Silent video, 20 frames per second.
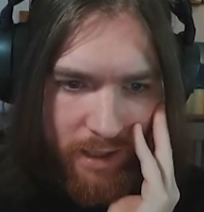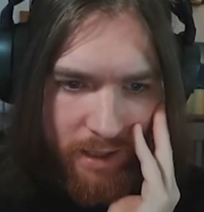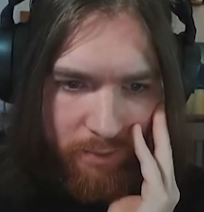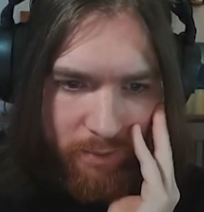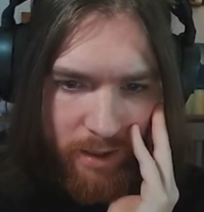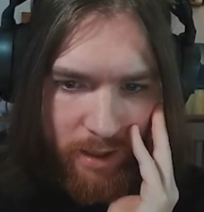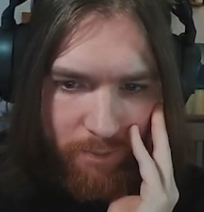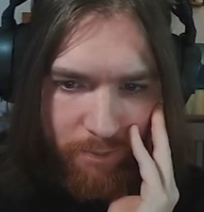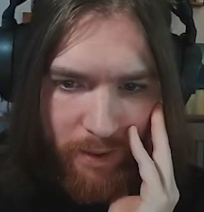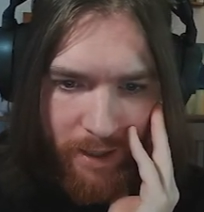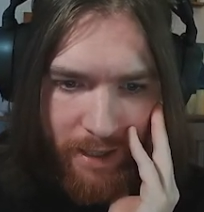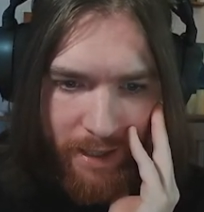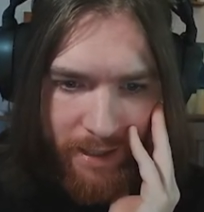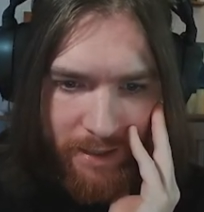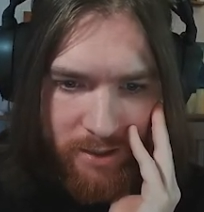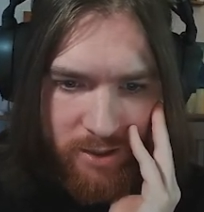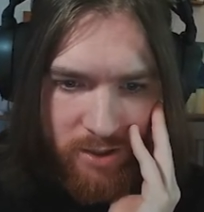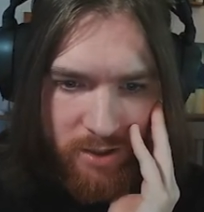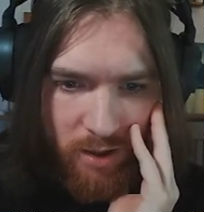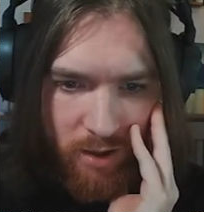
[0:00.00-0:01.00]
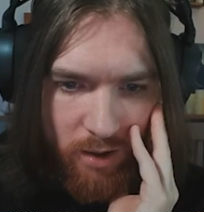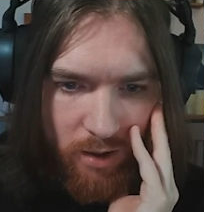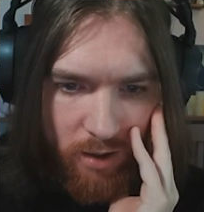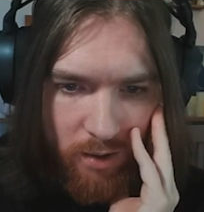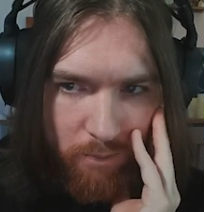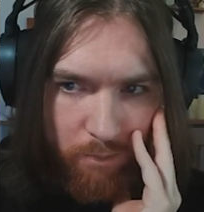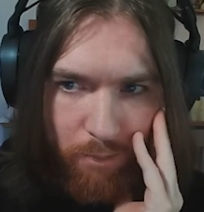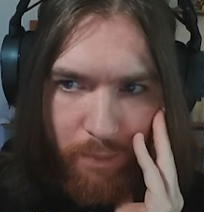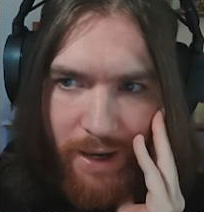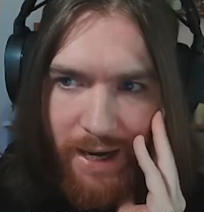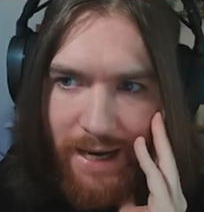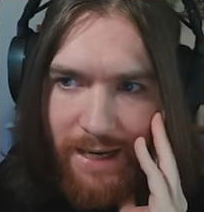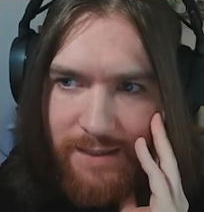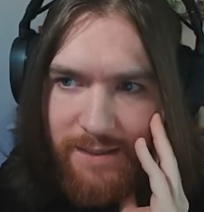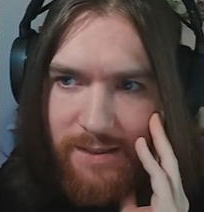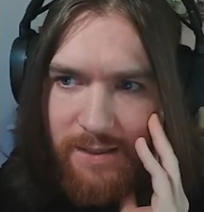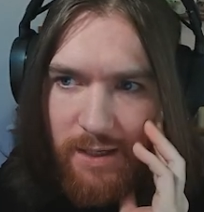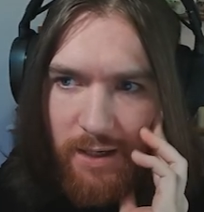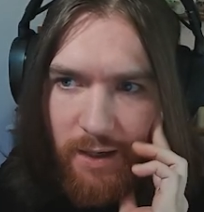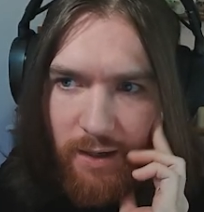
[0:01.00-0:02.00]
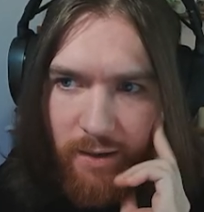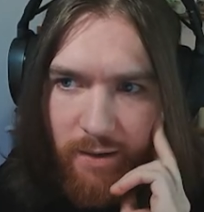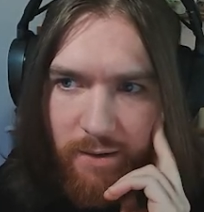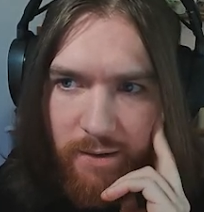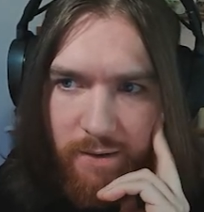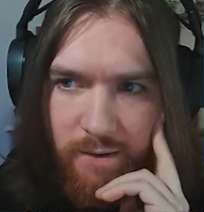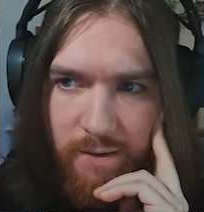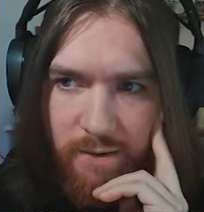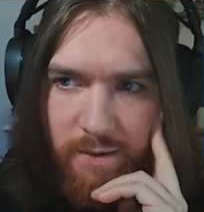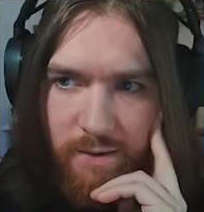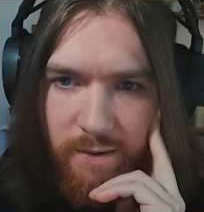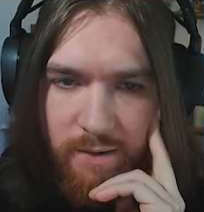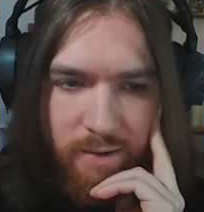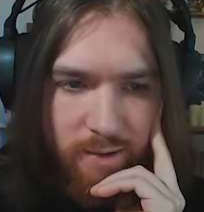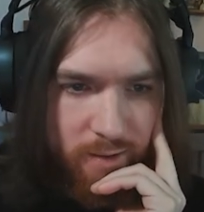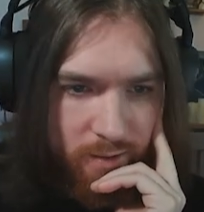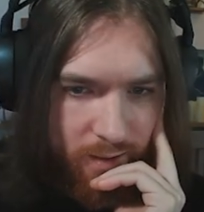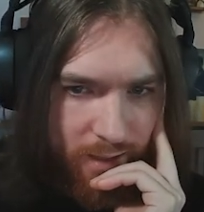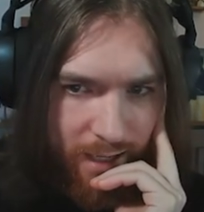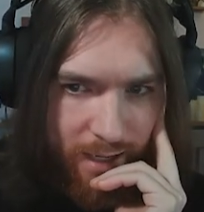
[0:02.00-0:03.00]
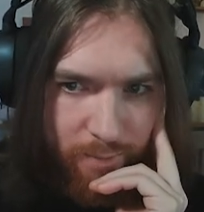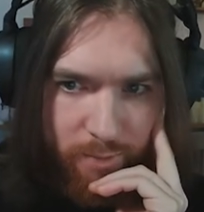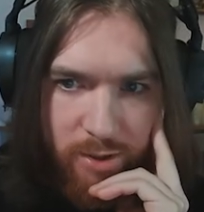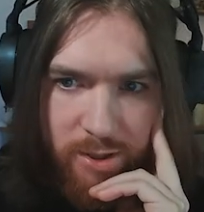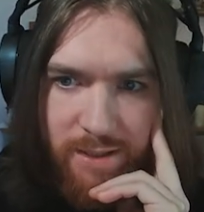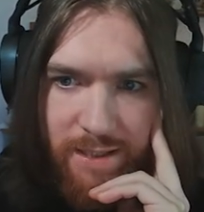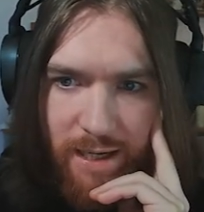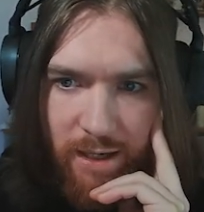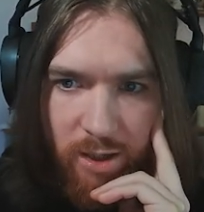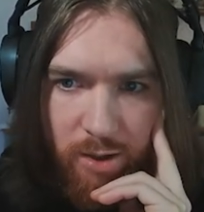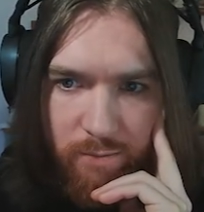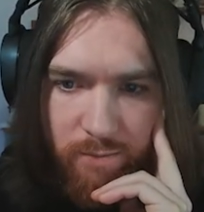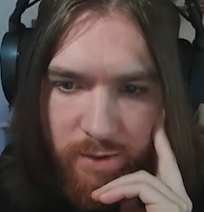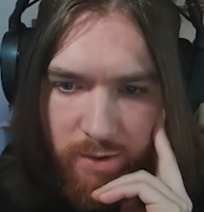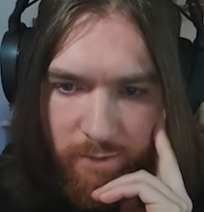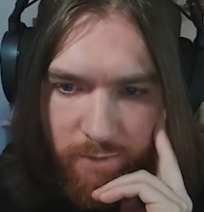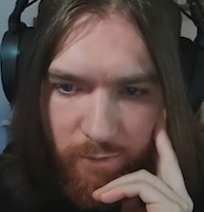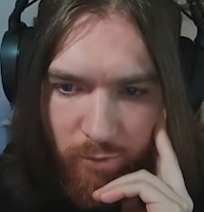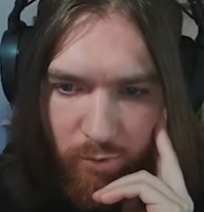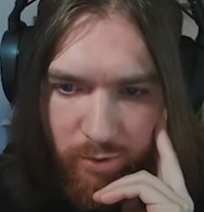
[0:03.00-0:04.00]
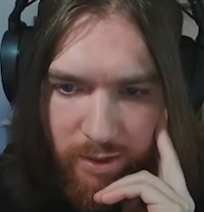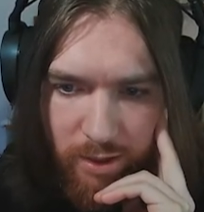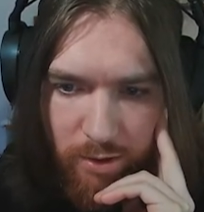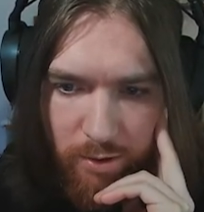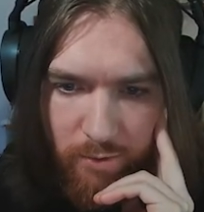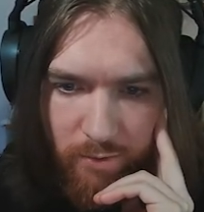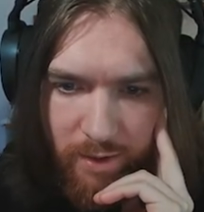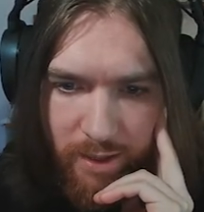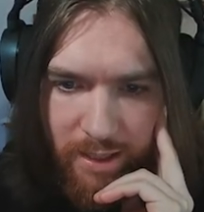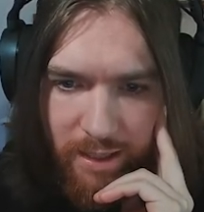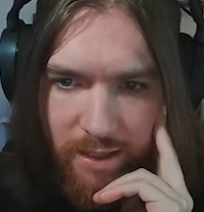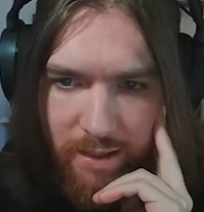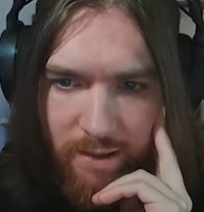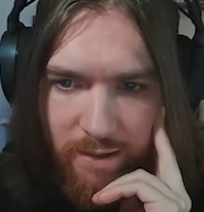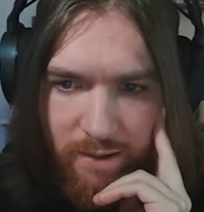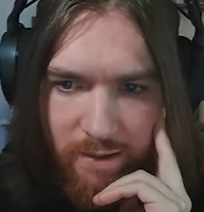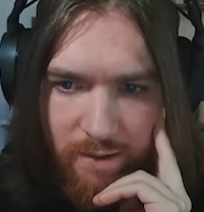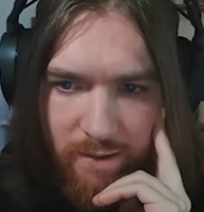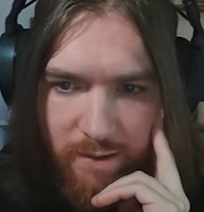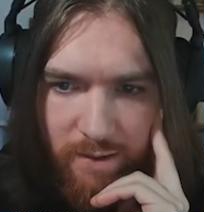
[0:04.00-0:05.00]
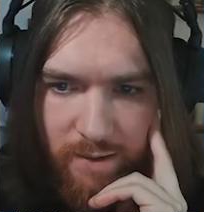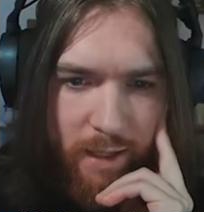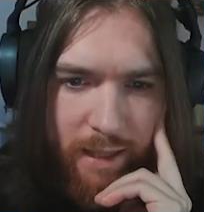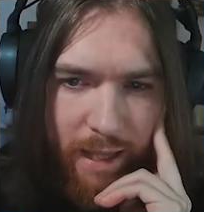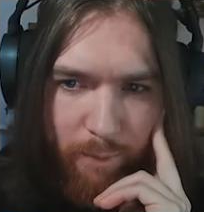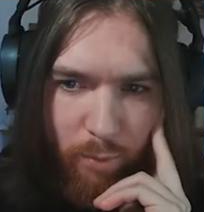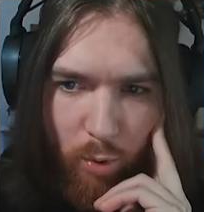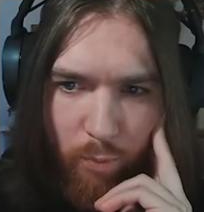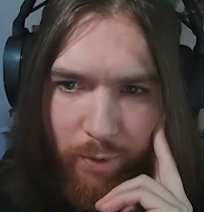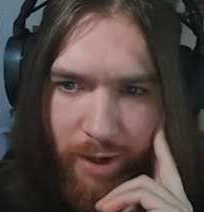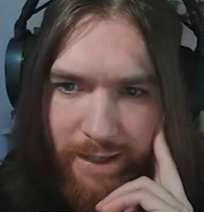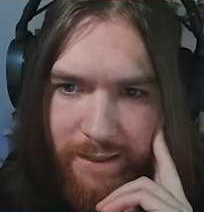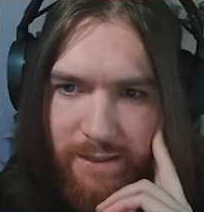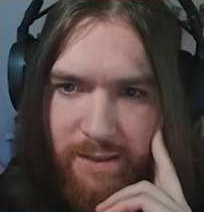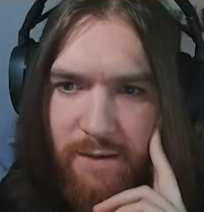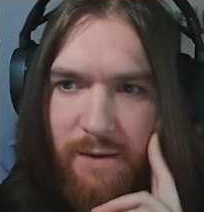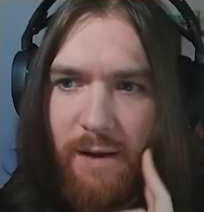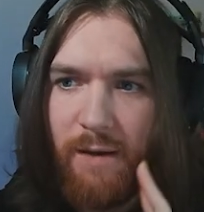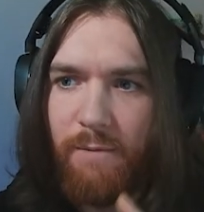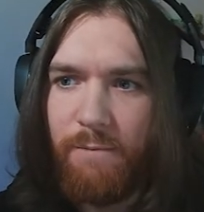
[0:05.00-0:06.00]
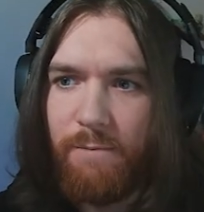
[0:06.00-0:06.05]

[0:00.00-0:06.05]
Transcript: I'm going to buy some pasta. How much does that come to? 43? Yeah, more bread.